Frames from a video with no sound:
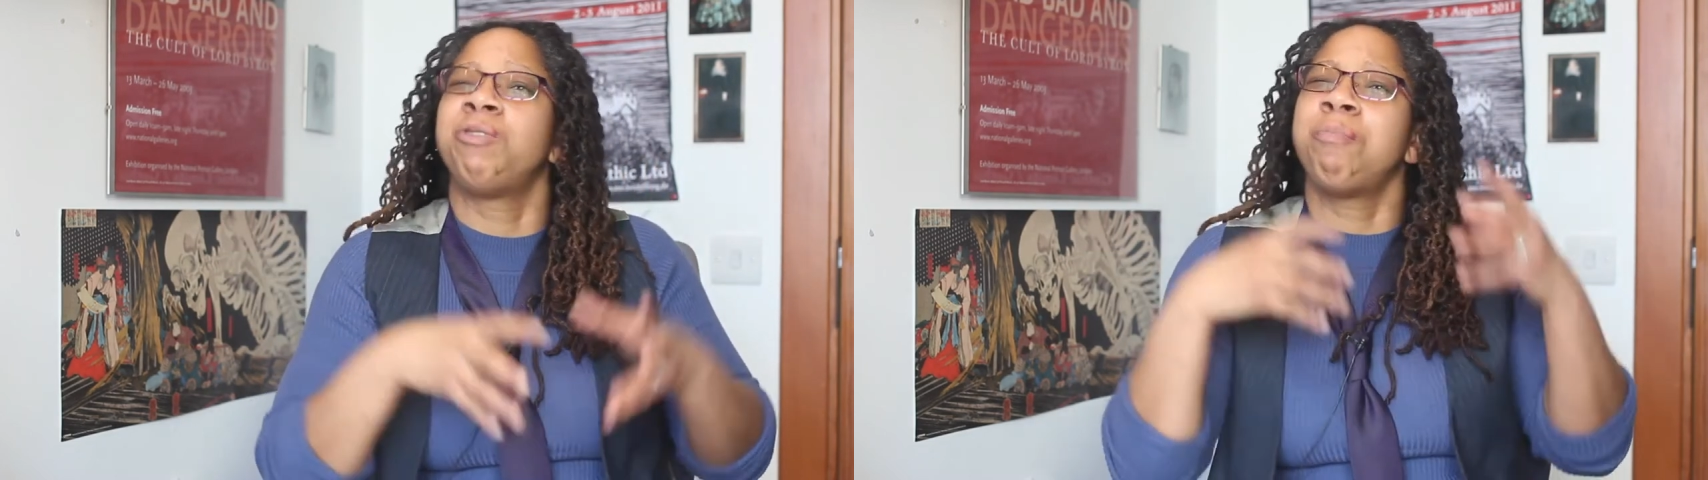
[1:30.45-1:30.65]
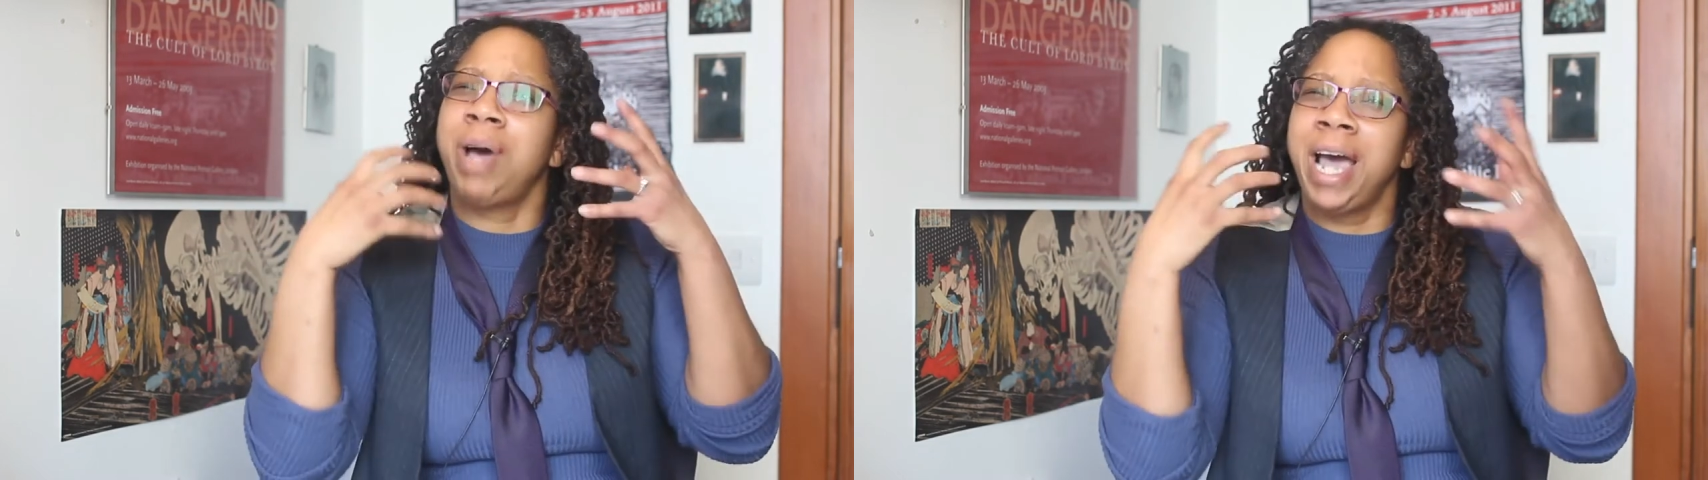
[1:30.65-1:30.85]
It
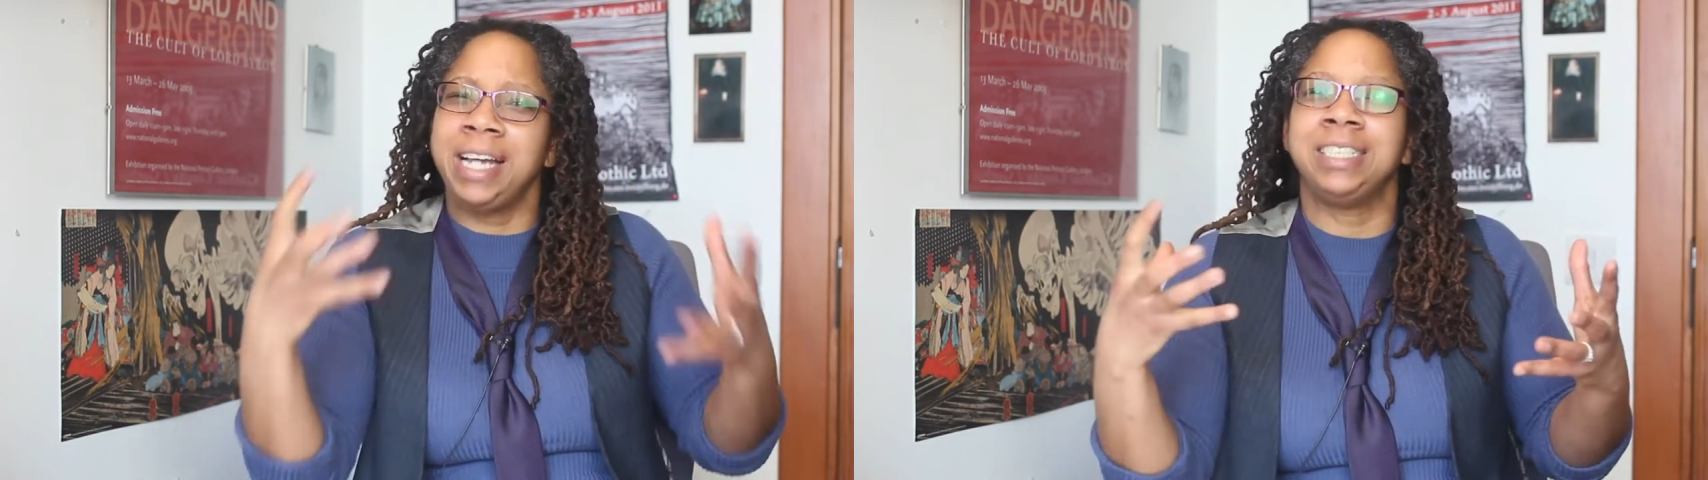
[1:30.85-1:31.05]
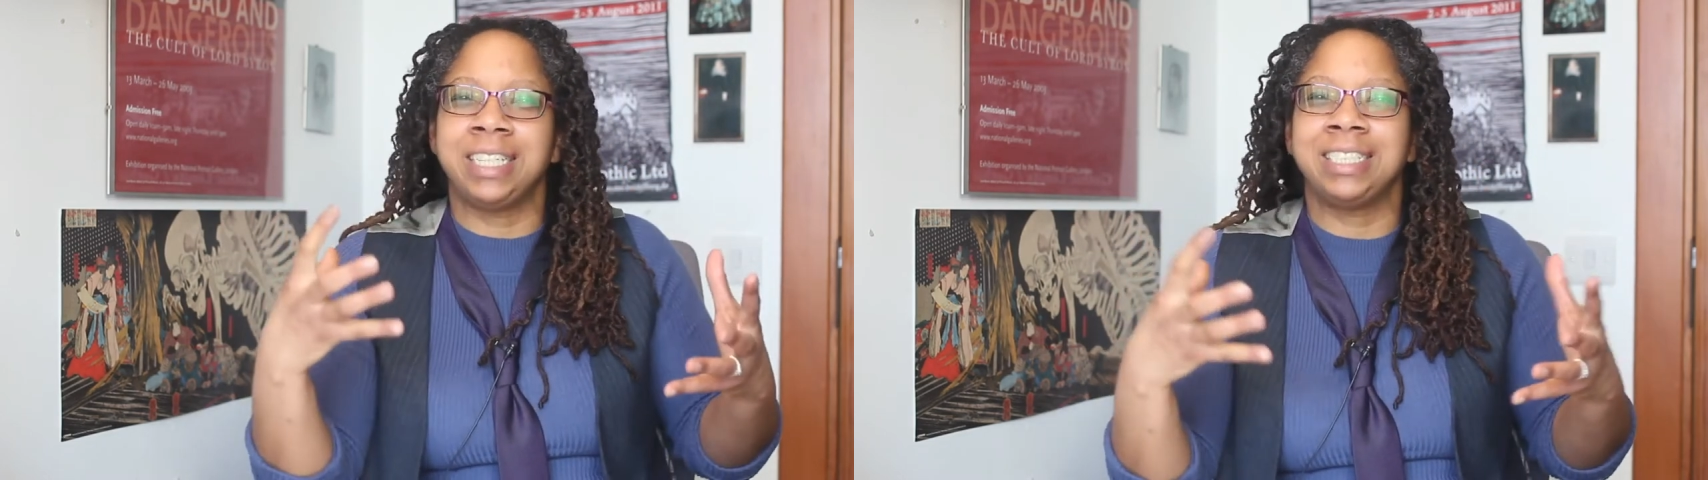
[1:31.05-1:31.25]

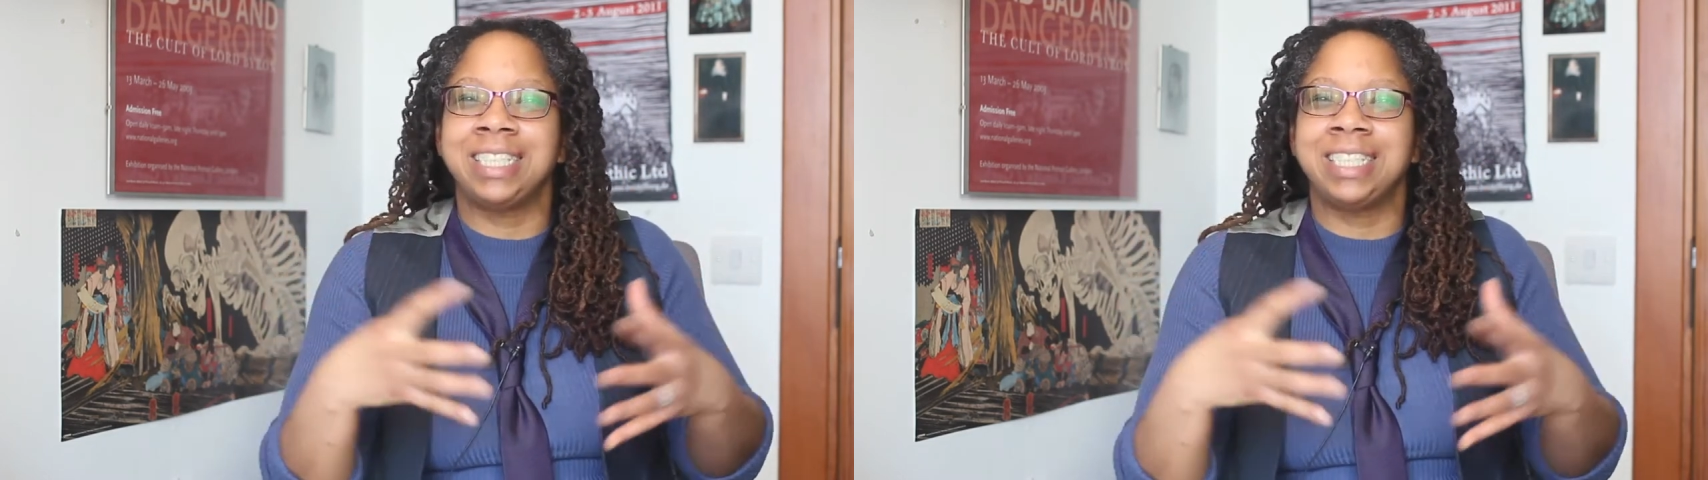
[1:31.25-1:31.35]
reminds us